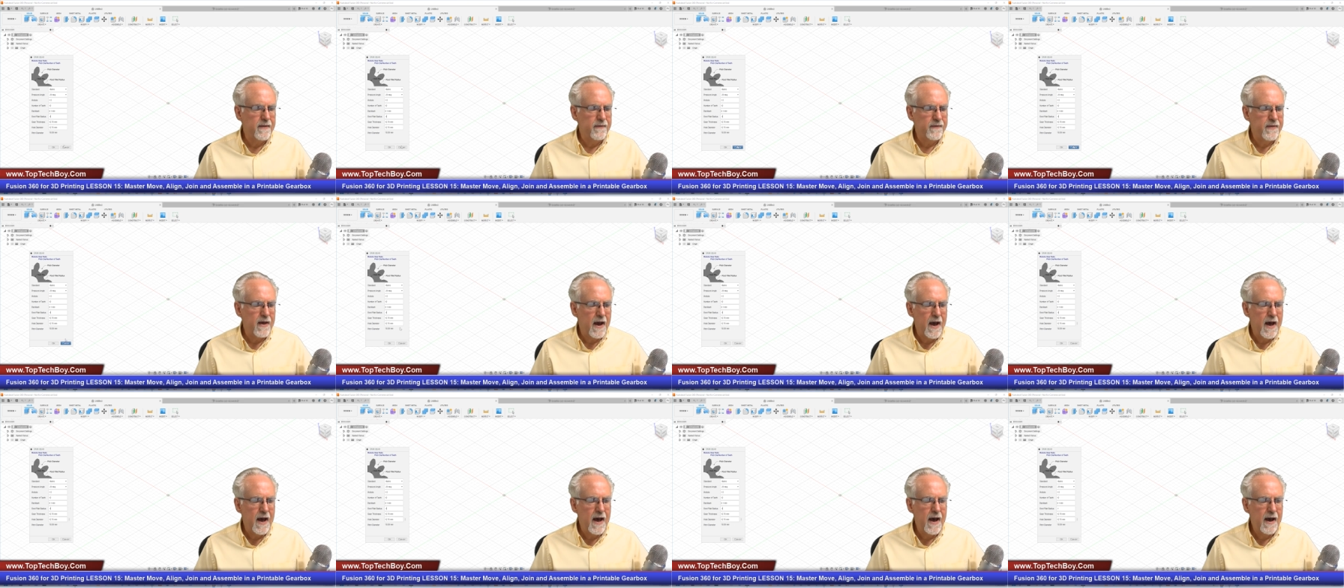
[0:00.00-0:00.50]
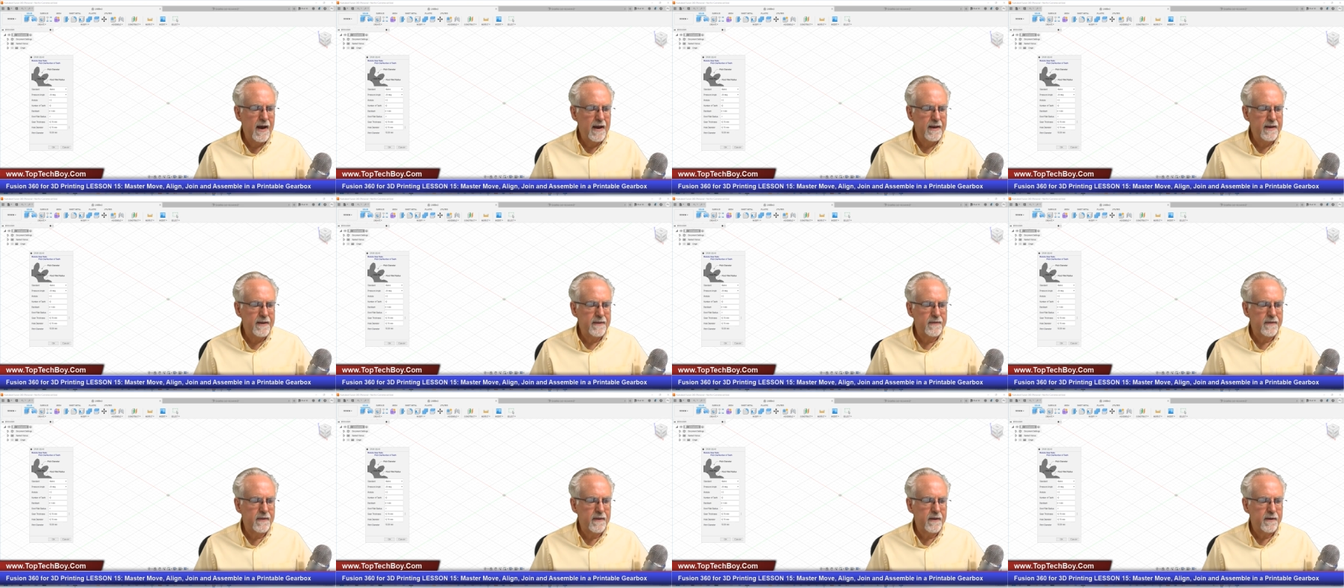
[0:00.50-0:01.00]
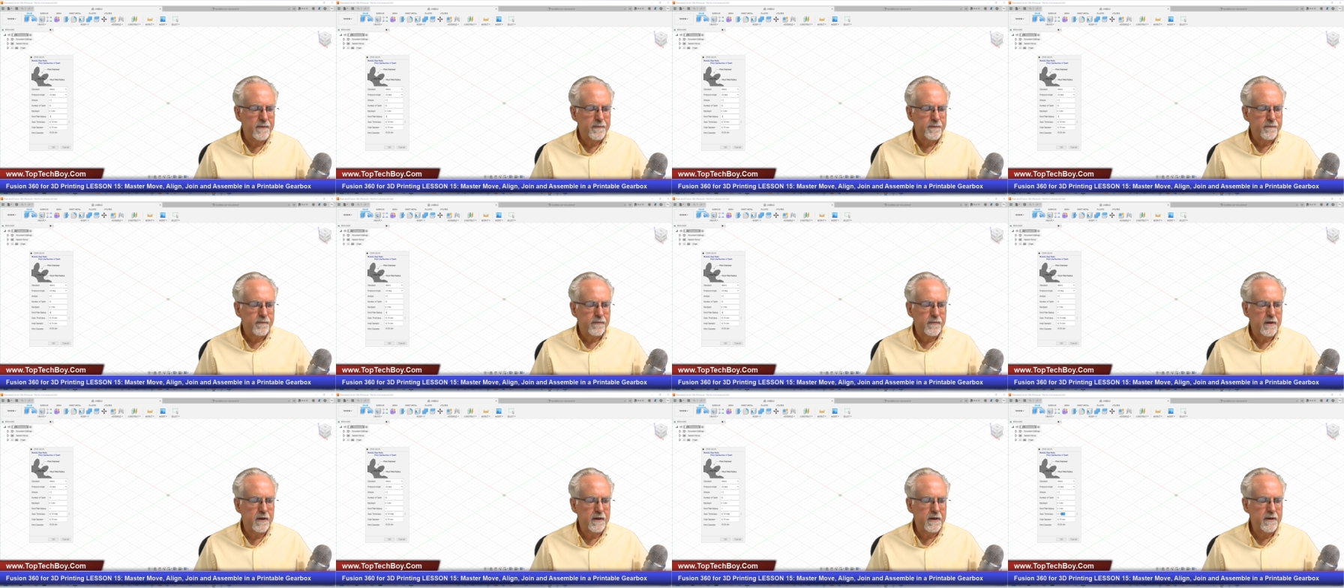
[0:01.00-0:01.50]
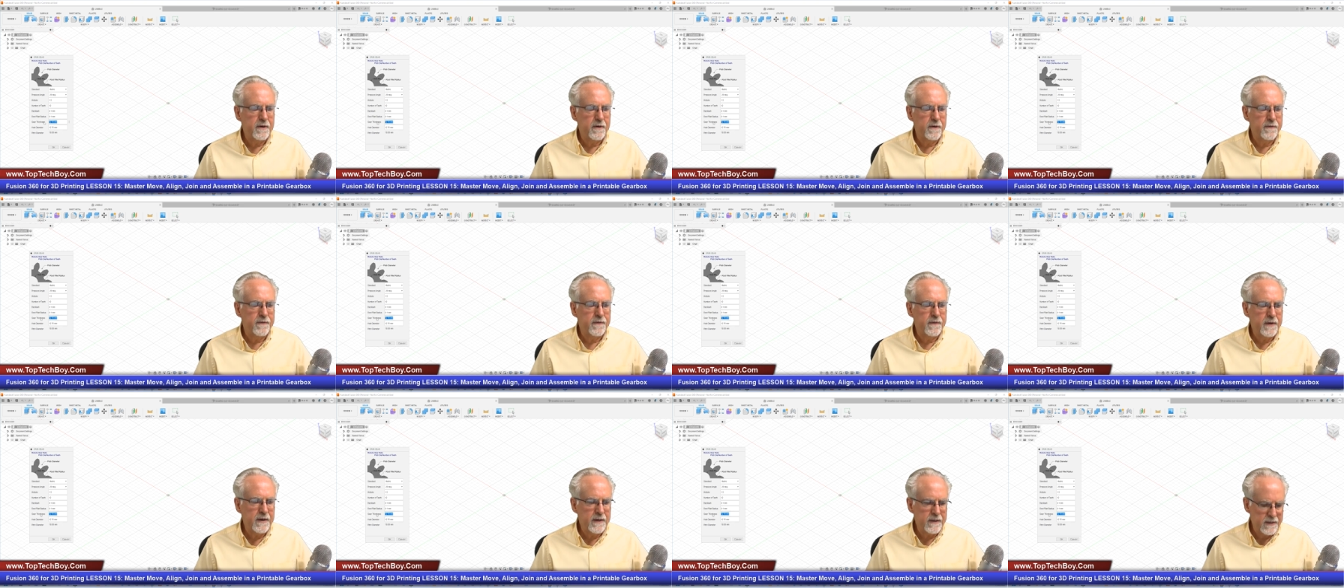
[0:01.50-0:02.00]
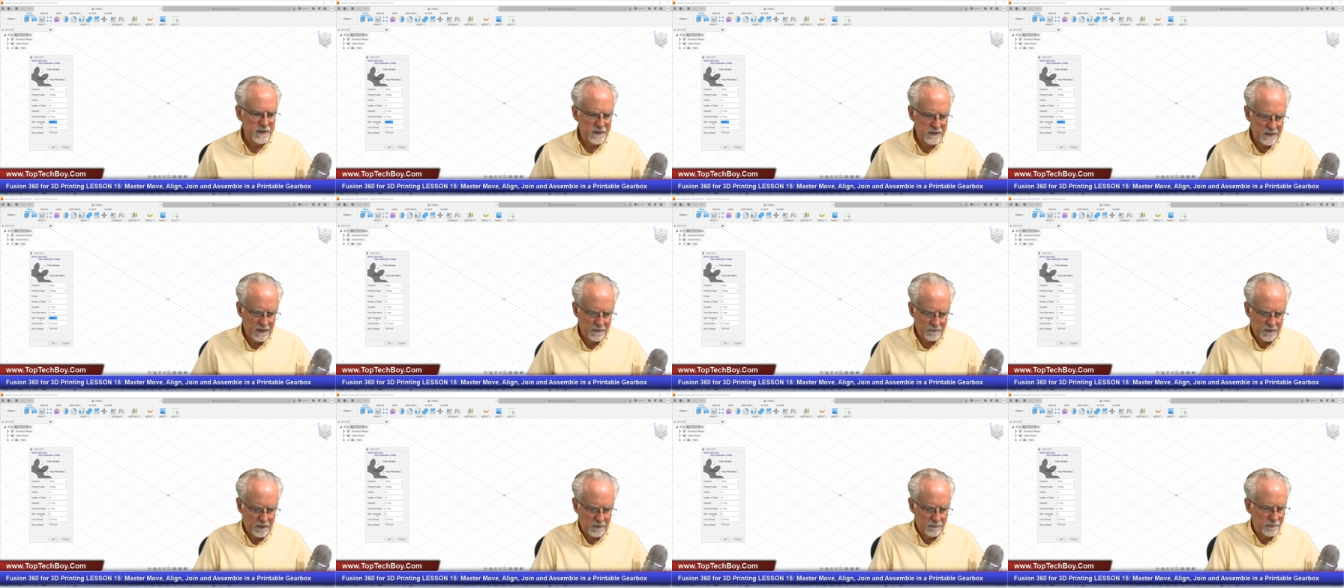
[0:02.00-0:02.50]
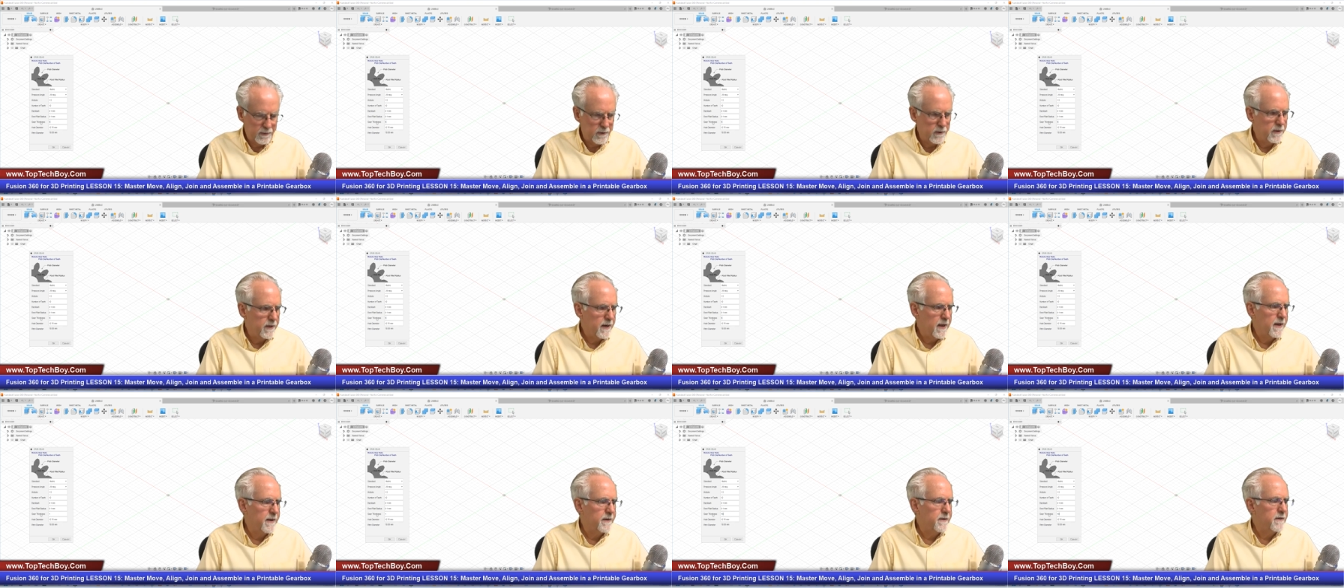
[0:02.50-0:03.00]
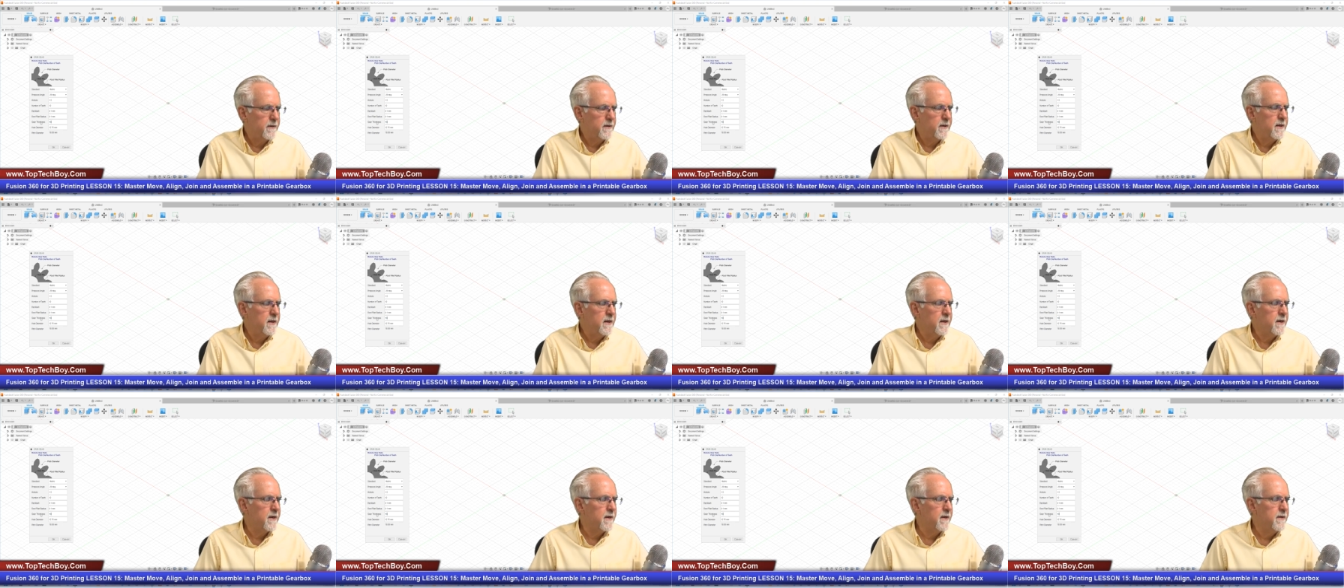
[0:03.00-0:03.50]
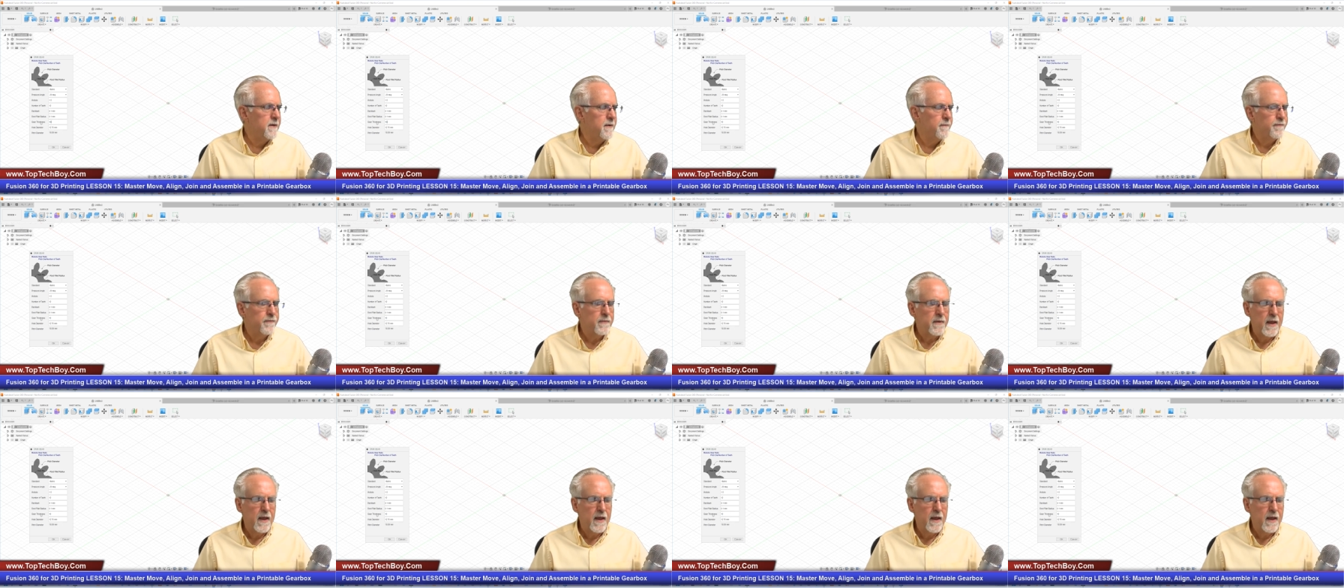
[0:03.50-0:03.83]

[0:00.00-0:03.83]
the height the gear thickness I'm going to put at 10